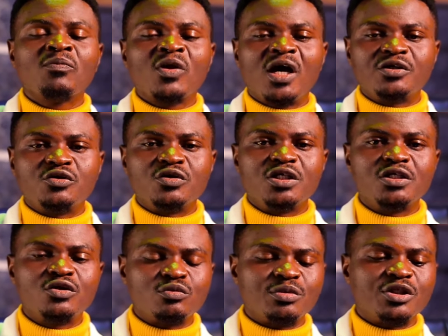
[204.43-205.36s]
And you
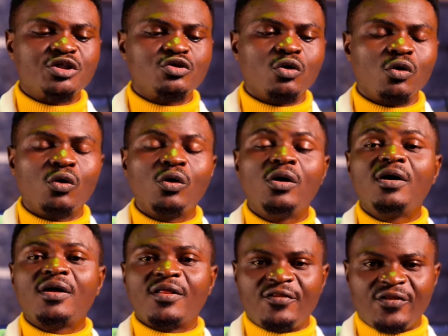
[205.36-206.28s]
need to be sure
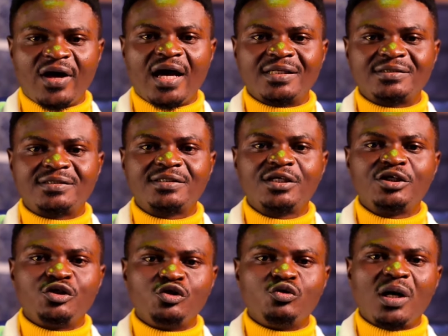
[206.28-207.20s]
that
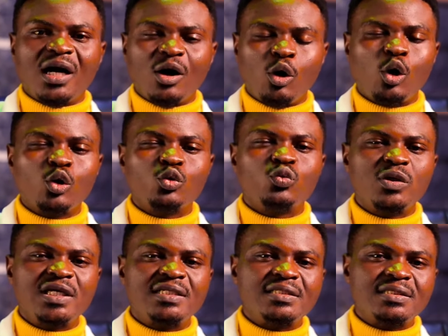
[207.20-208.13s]
you are
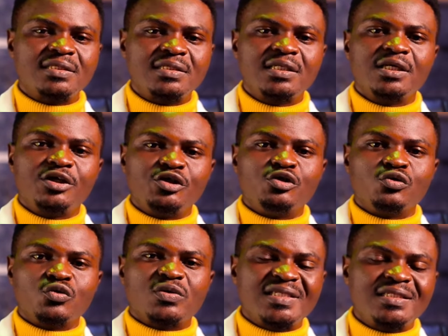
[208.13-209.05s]
always, you
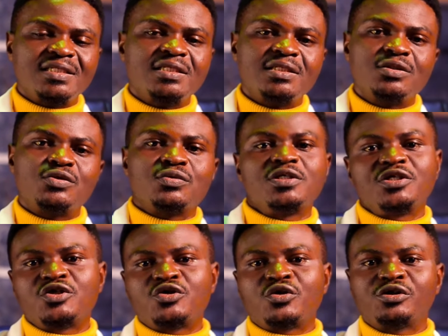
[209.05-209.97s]
know, sticking to the
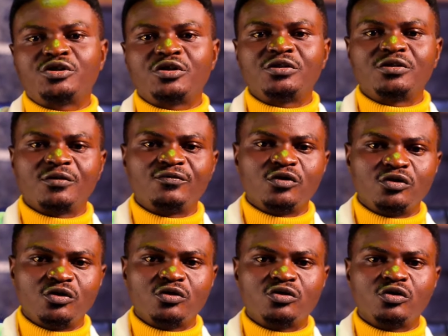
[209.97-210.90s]
instructions of your
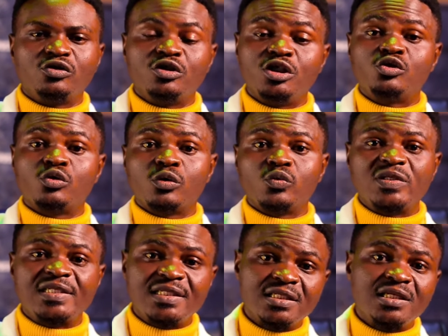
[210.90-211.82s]
doctor. You need to
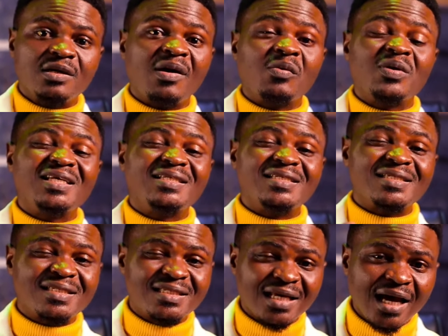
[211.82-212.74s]
always see them. And when it
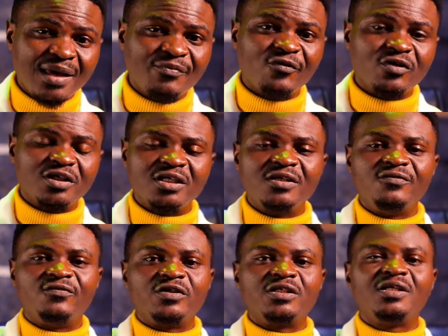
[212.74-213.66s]
is time for
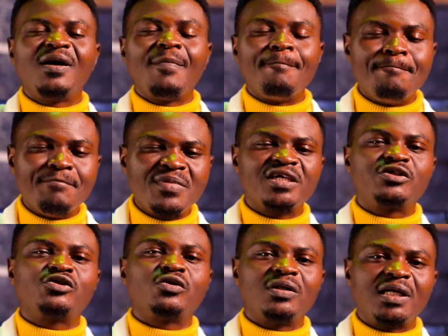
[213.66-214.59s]
delivery, make
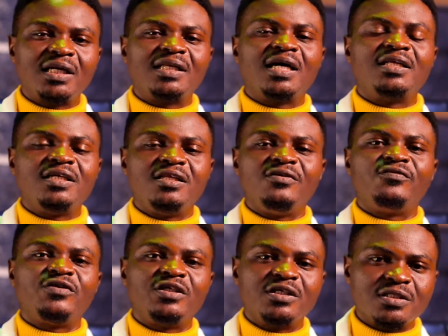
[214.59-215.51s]
sure that that
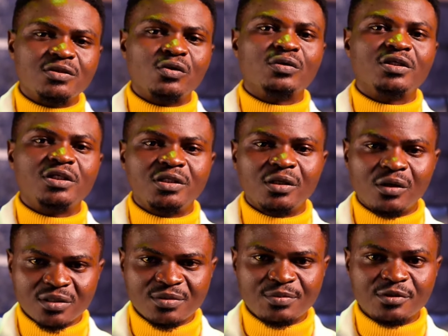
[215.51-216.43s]
delivery is done in the
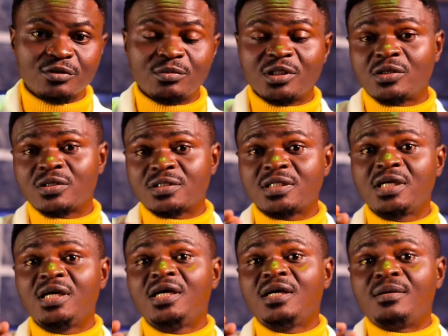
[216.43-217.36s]
hospital, because
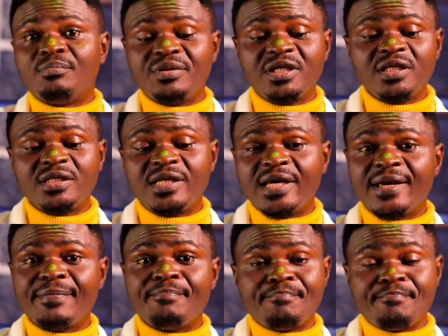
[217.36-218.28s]
be
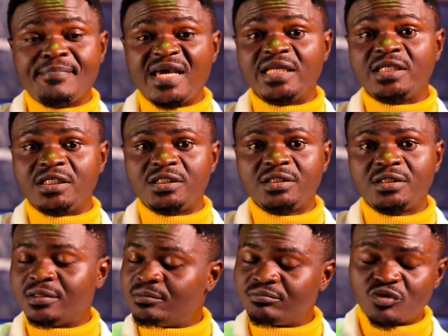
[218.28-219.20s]
there many,
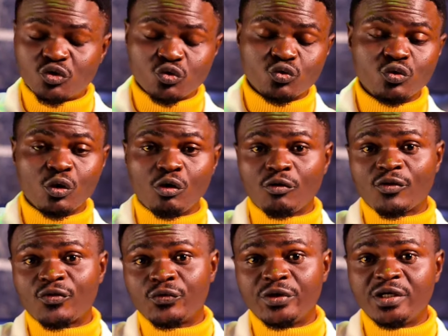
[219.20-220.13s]
two or
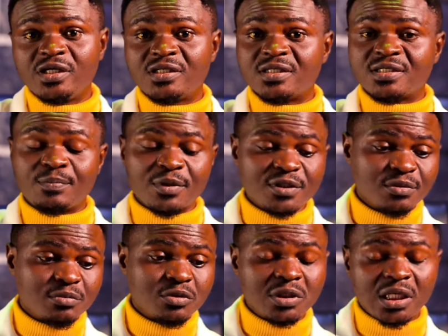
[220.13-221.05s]
three, it is
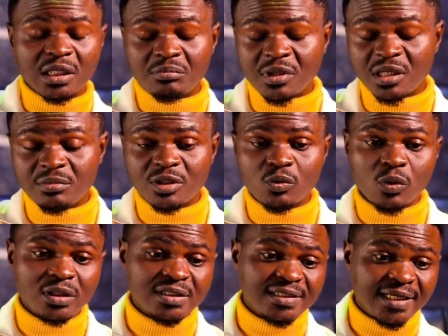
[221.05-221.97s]
possible that maybe
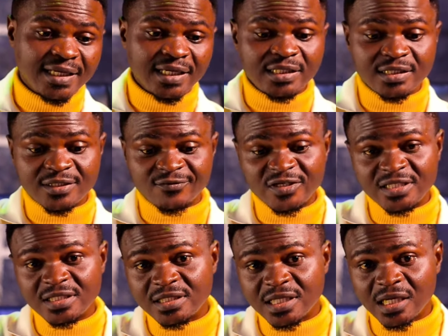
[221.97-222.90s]
one's head is
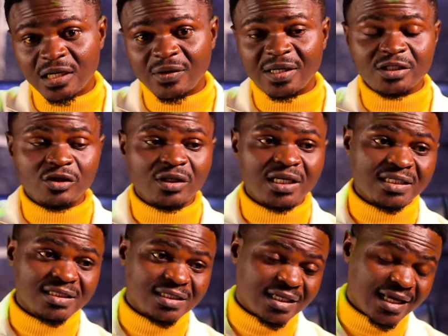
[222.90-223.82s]
facing down and the
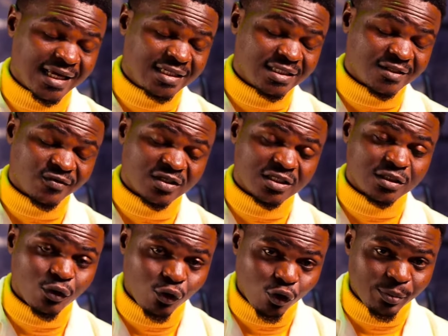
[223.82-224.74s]
other's head is
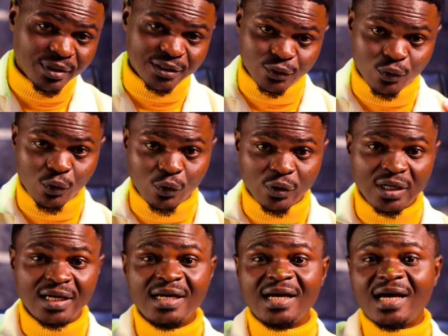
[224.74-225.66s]
facing up and so on,
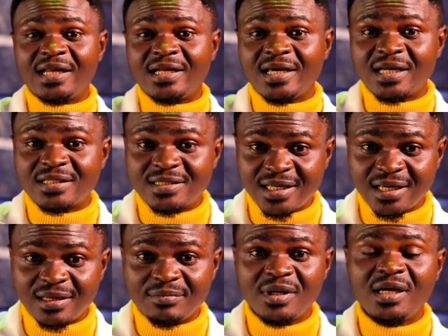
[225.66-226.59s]
and they are
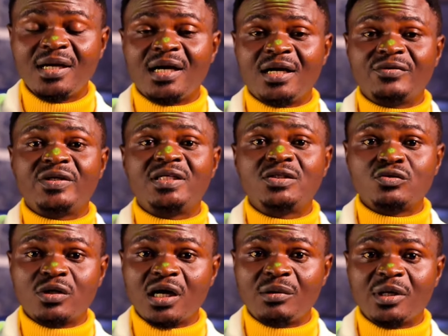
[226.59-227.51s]
10 and ready
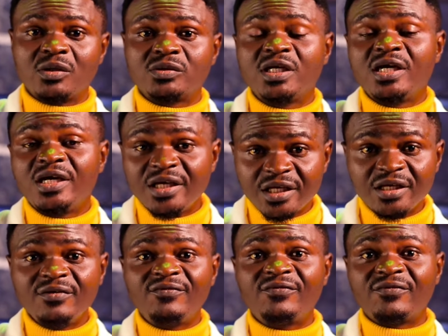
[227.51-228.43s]
to come out.
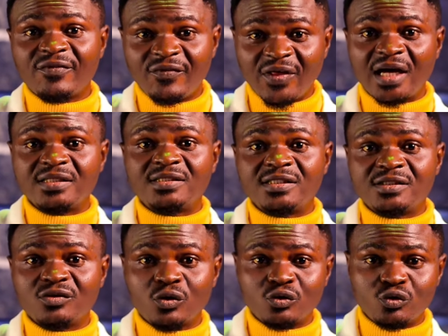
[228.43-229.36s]
If that
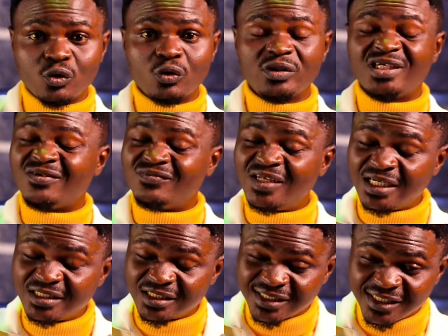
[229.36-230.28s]
is not done, if
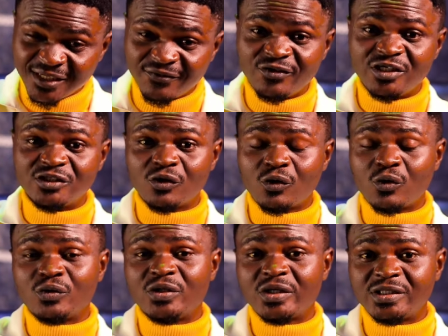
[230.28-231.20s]
that delivery is not
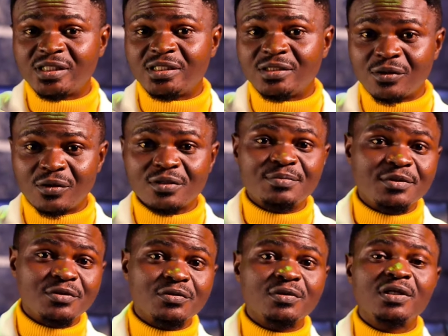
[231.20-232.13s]
conducted in the
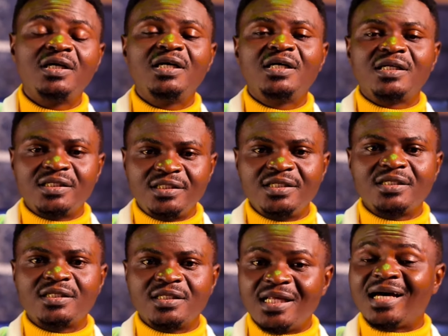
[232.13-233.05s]
hospital,
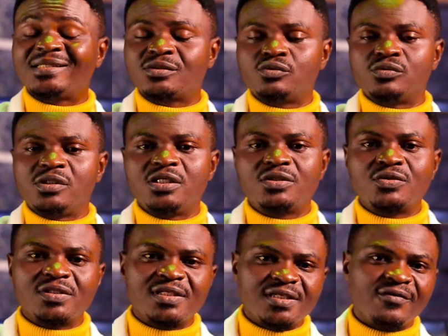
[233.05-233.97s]
that could lead
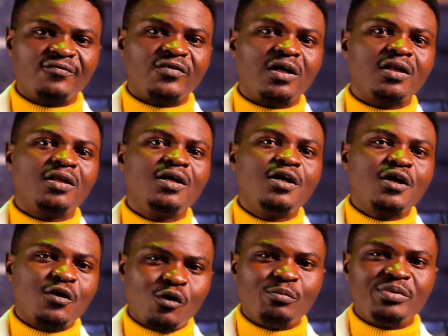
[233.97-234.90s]
to several
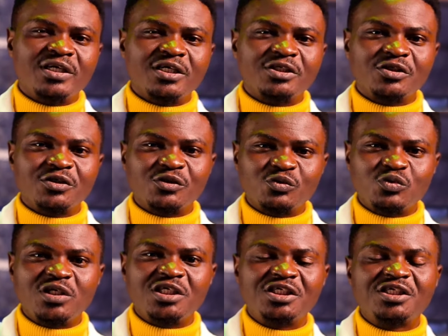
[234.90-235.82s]
complications,
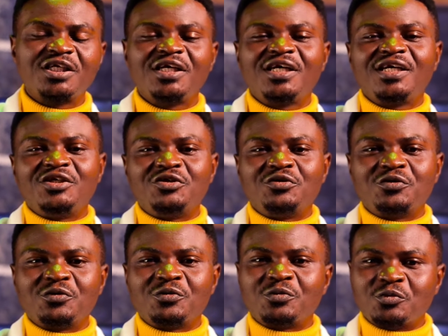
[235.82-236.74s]
which, you
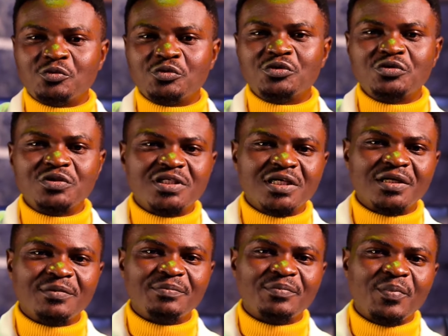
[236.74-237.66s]
know, wouldn't
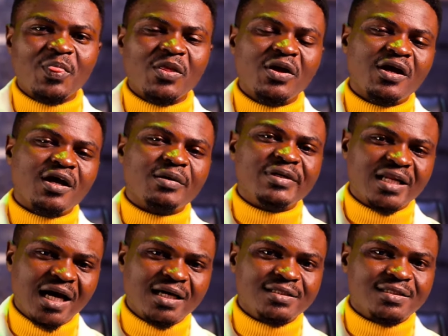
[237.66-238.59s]
be
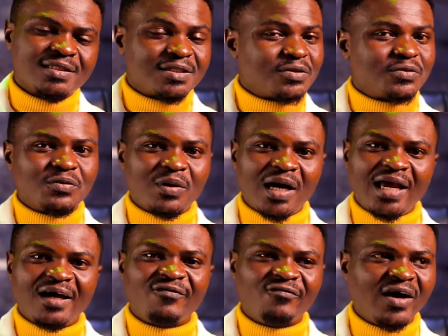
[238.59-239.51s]
nice. So I
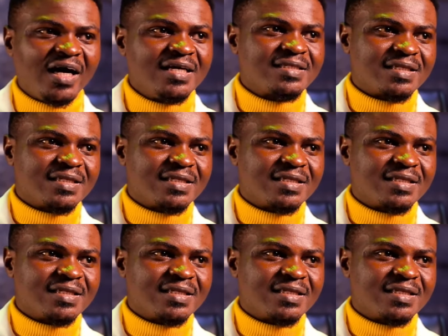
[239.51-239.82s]
advise